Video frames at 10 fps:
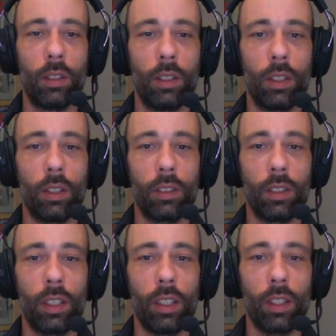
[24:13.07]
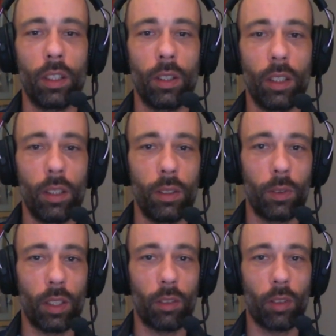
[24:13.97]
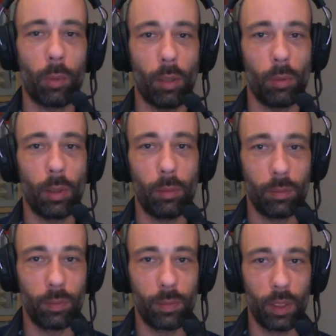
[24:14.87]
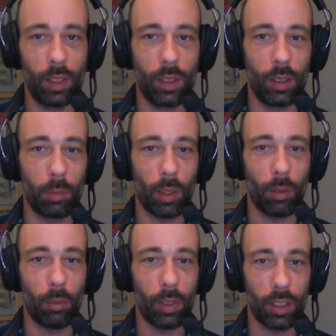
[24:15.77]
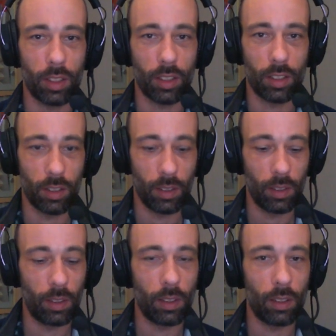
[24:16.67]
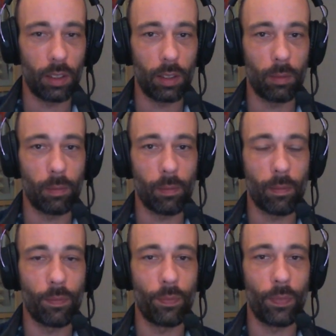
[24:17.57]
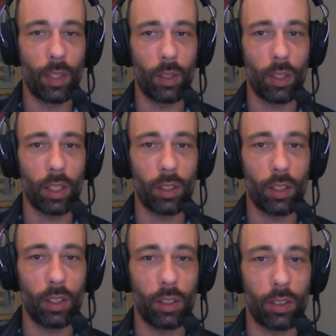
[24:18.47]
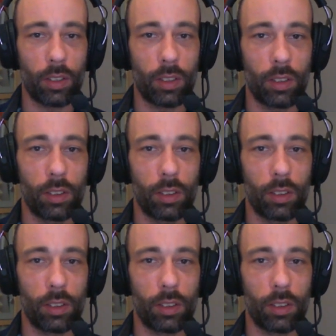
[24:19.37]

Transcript: Well, there you go. We have our problem. The problem is um, to get your goals.